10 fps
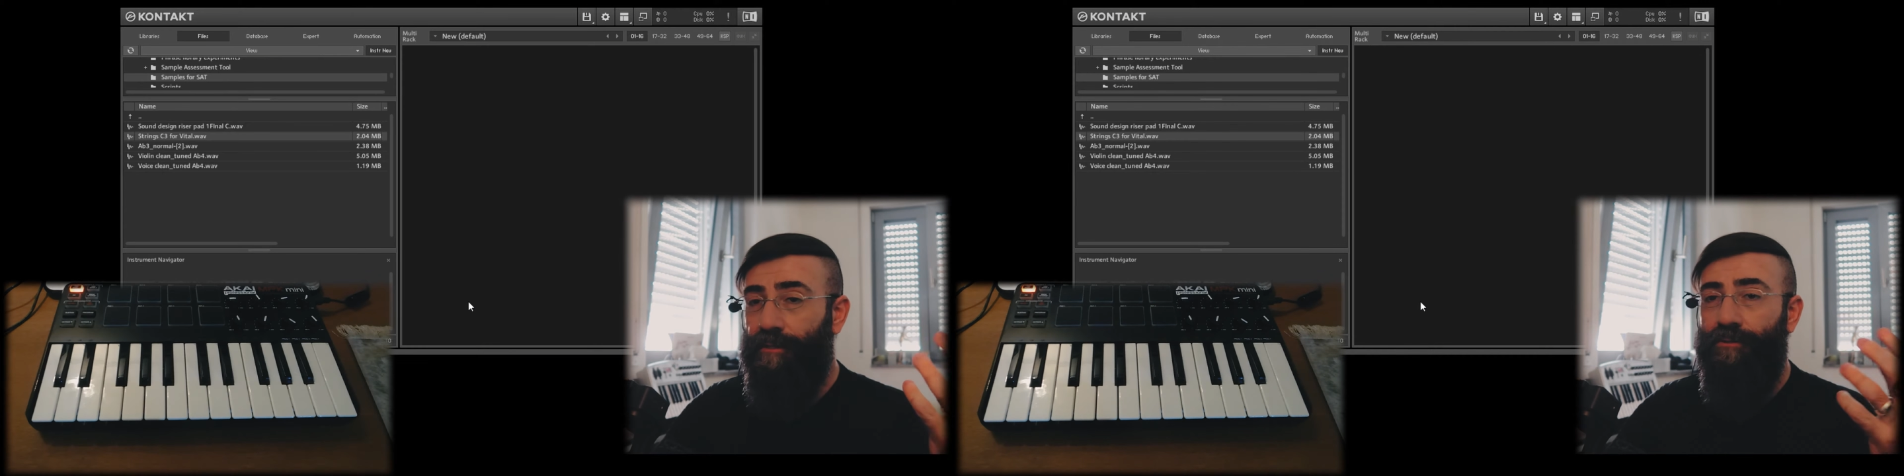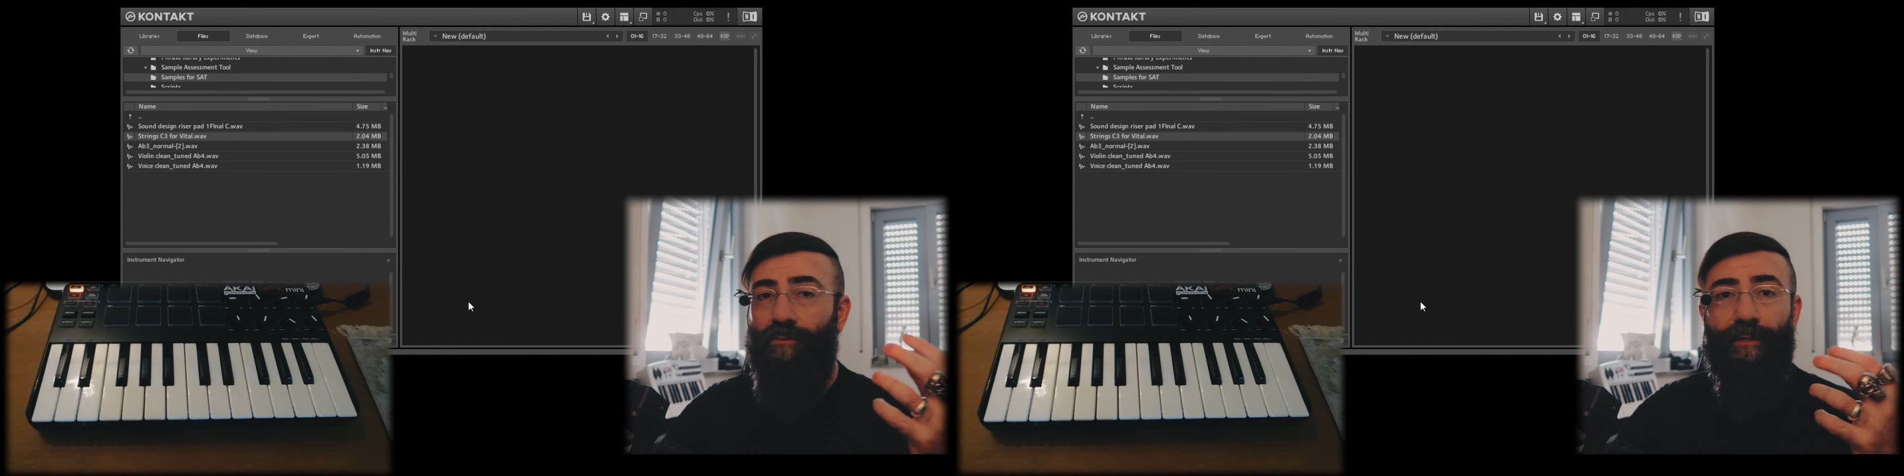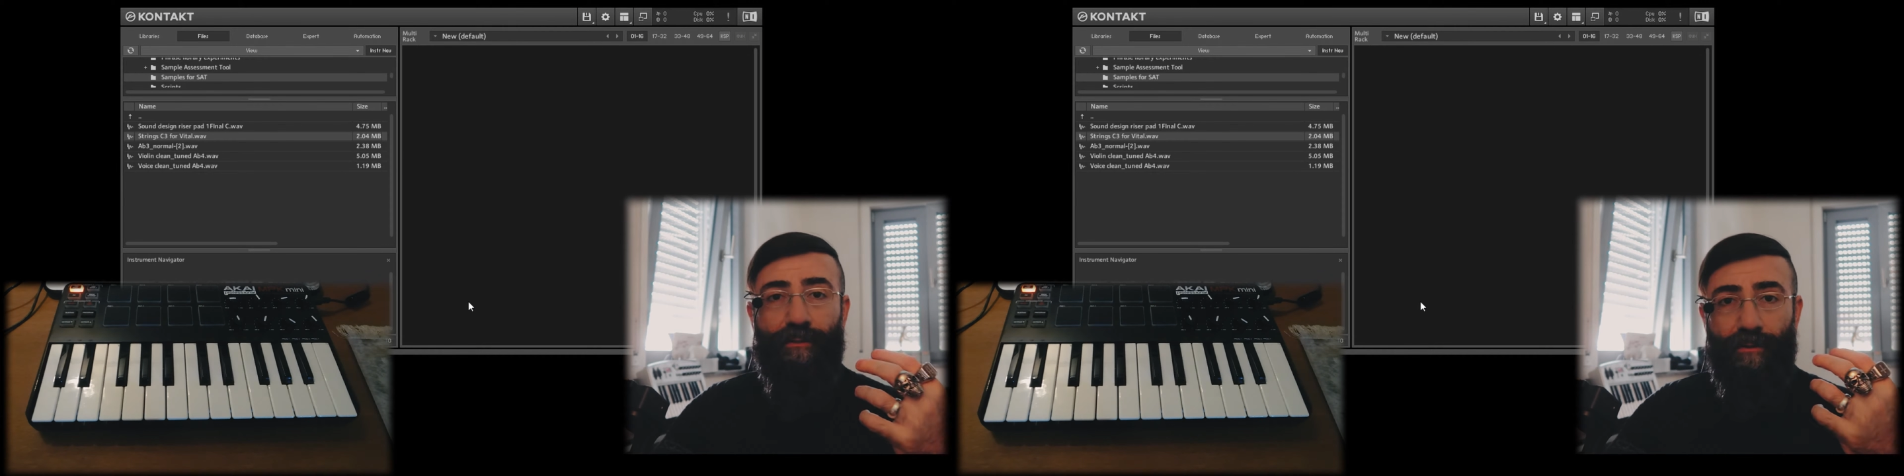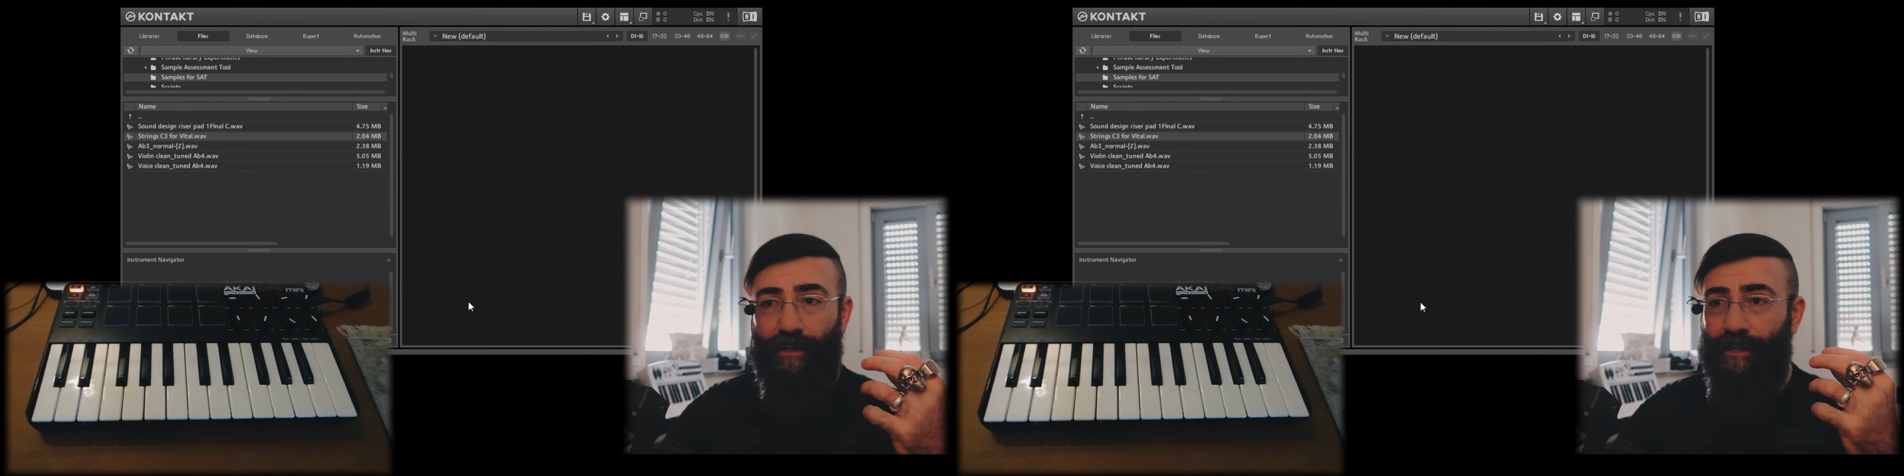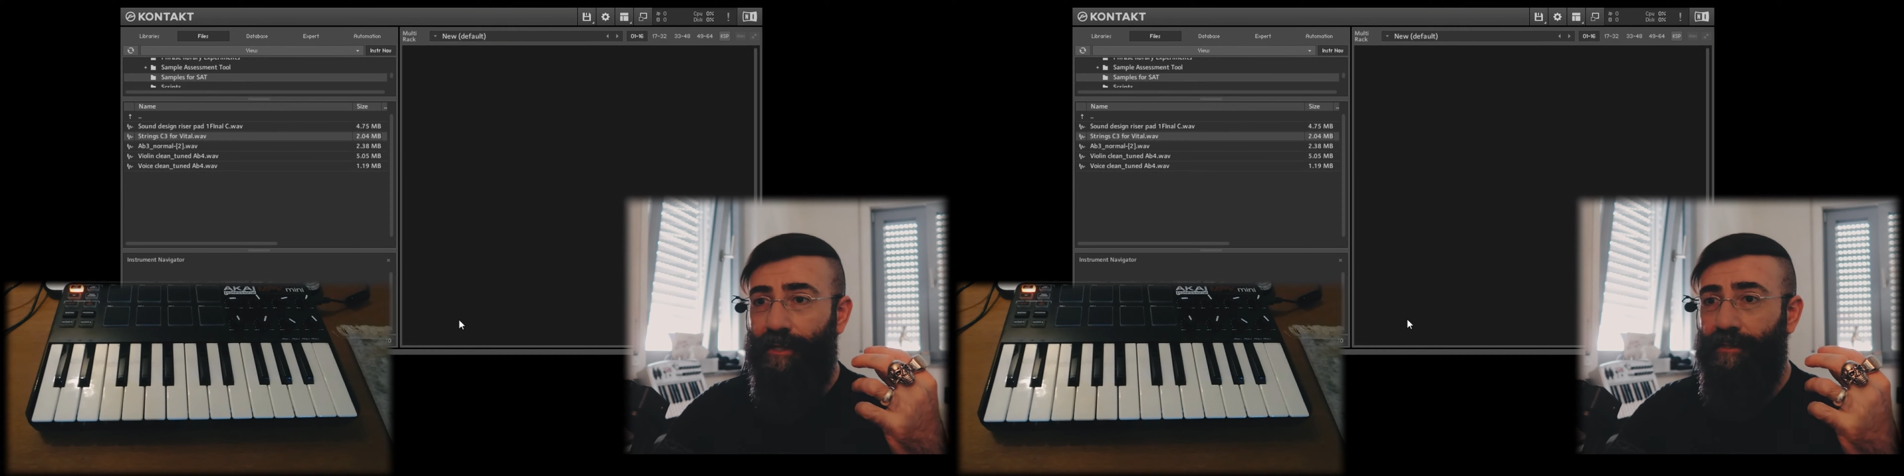instruments
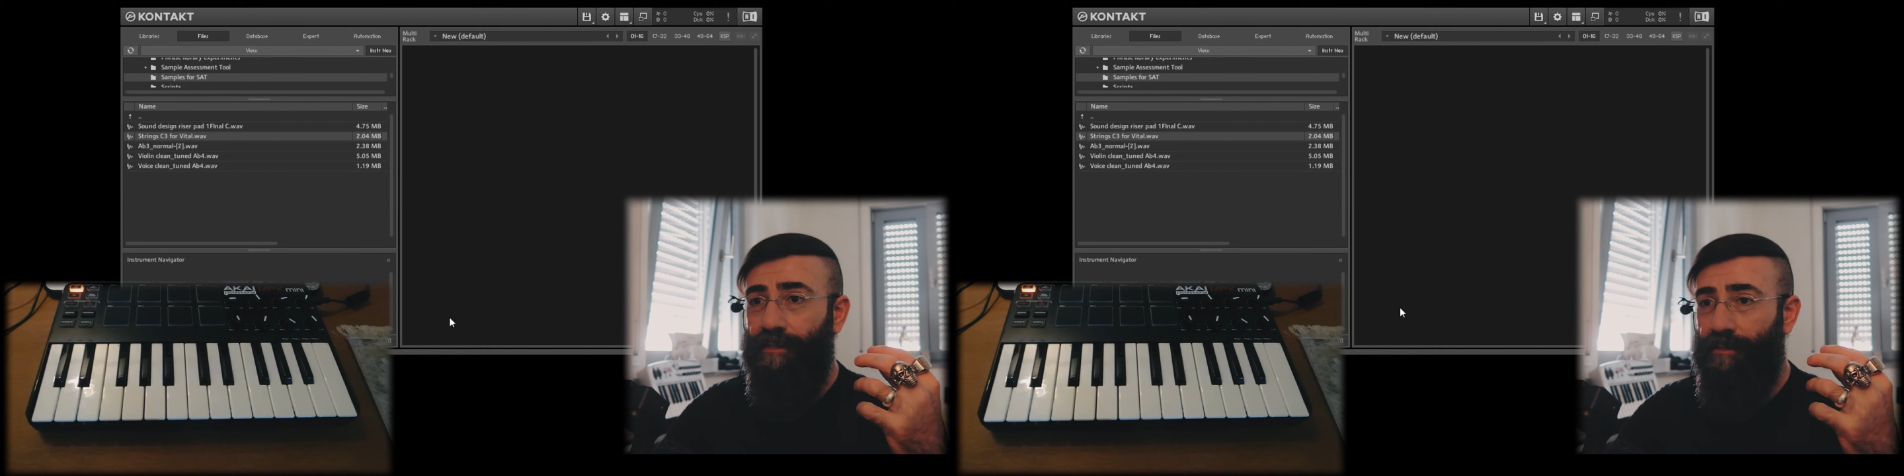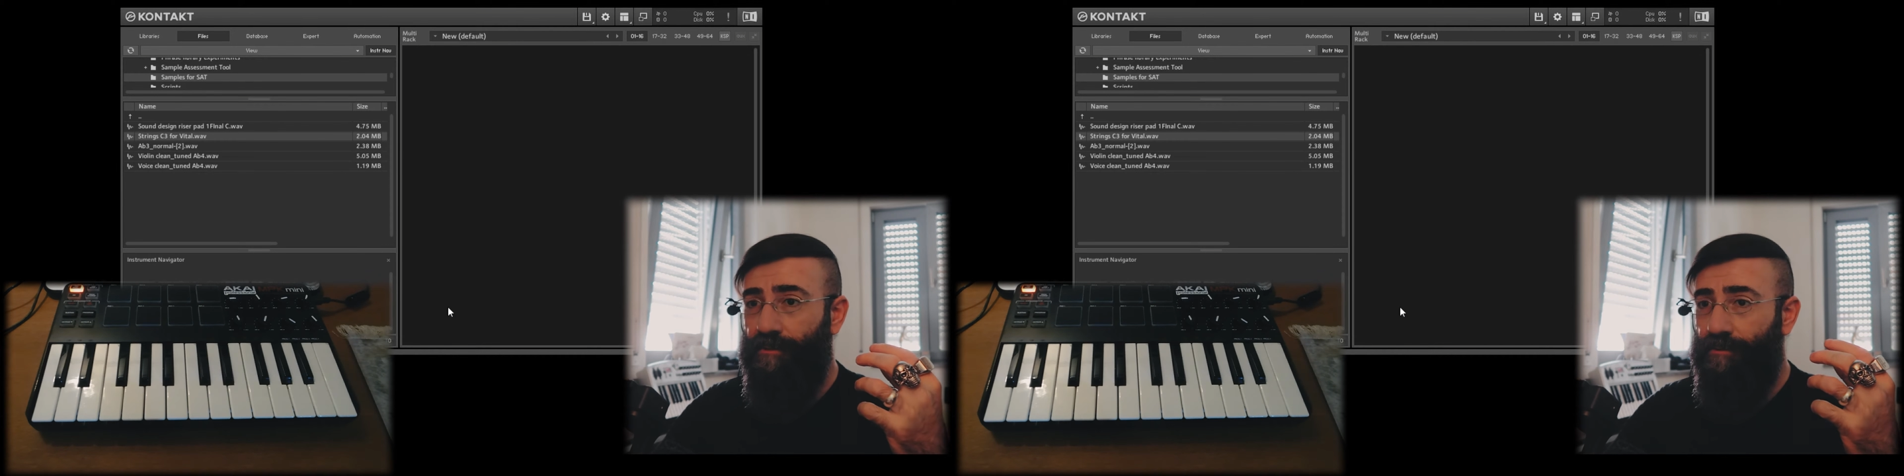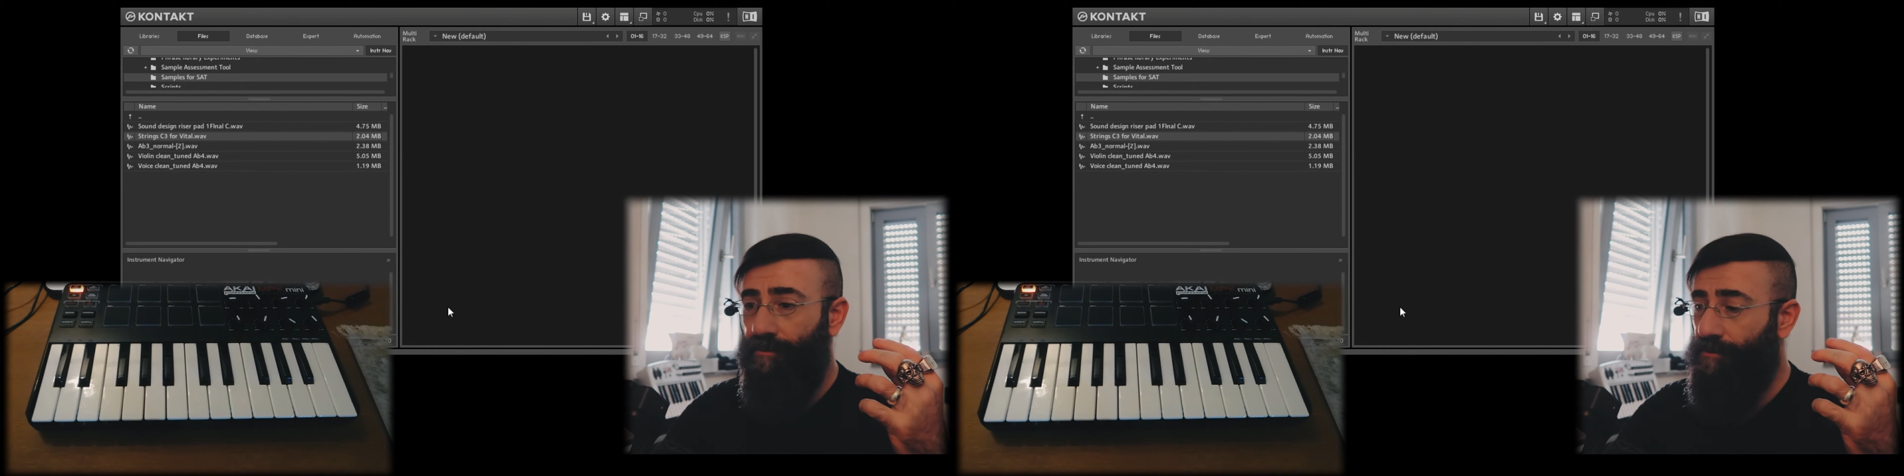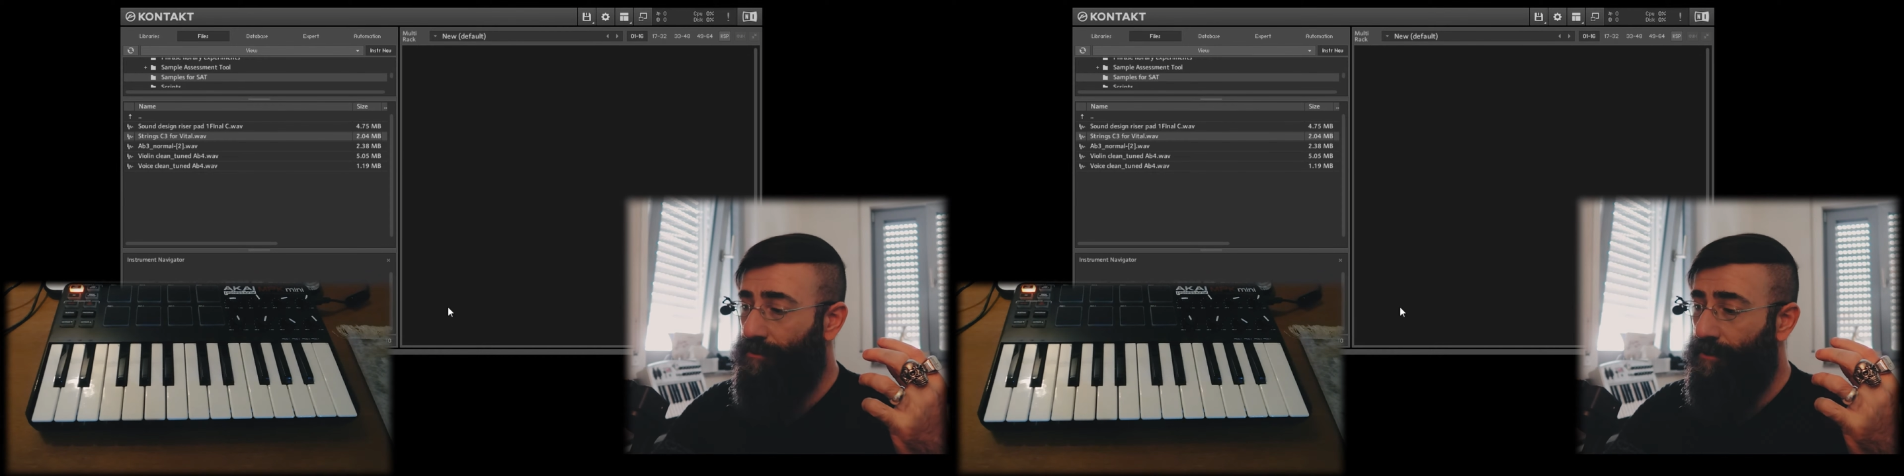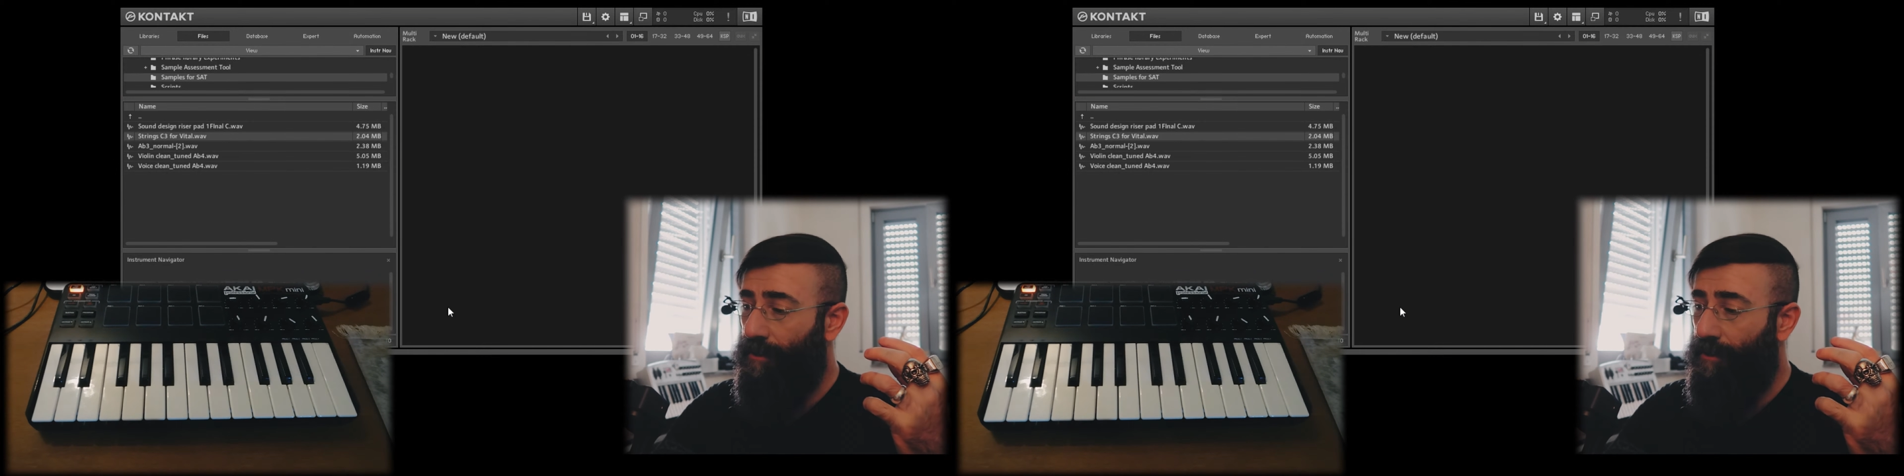organized is to